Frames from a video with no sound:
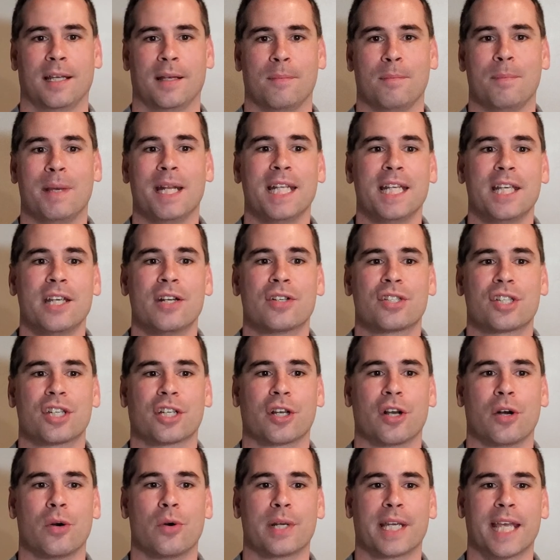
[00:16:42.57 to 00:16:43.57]
Many years
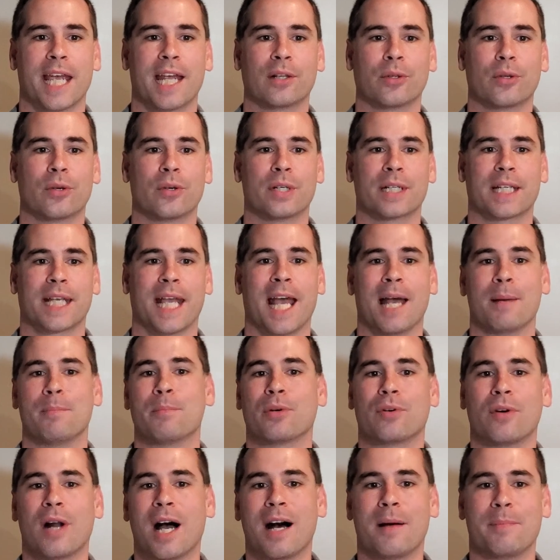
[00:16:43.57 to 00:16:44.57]
ago, Gaylord
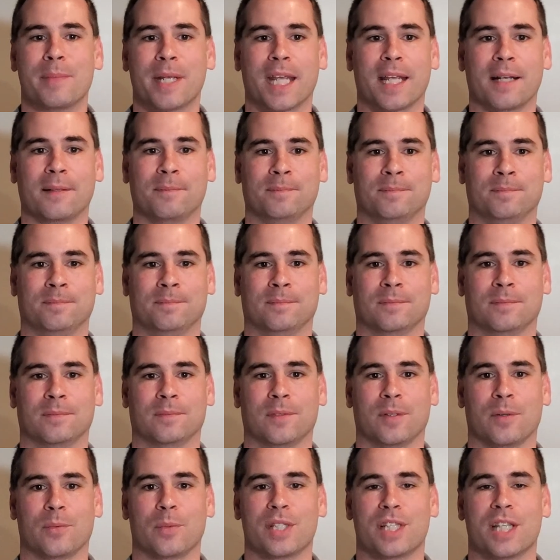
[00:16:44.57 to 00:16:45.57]
Kambarami
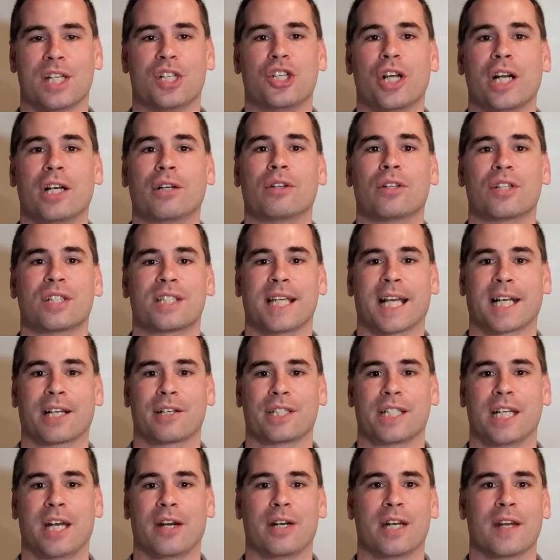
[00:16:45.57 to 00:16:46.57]
was the general
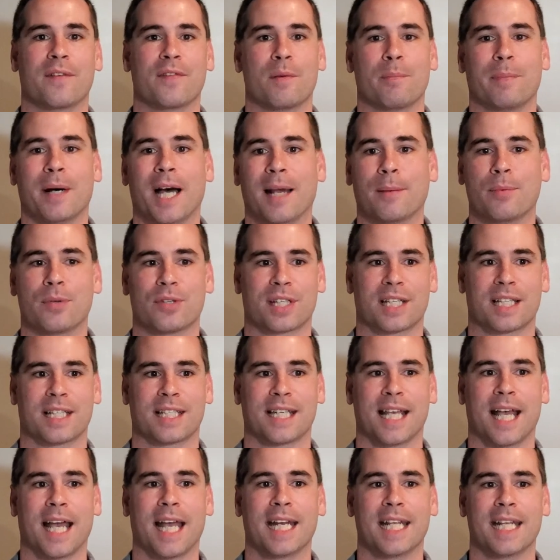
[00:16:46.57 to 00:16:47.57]
secretary of the Bible
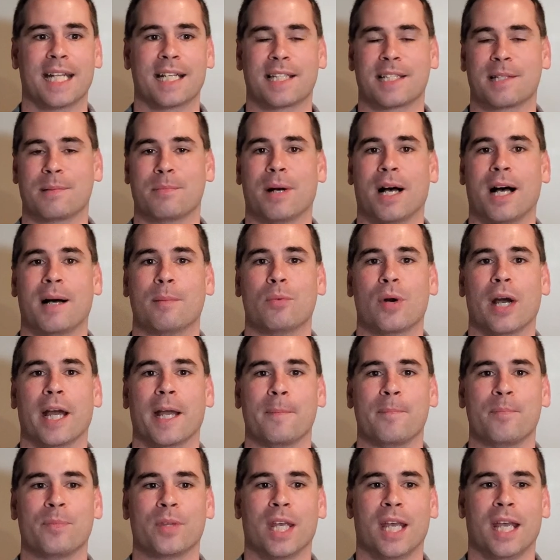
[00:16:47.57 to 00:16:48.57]
Society in Zimbabwe,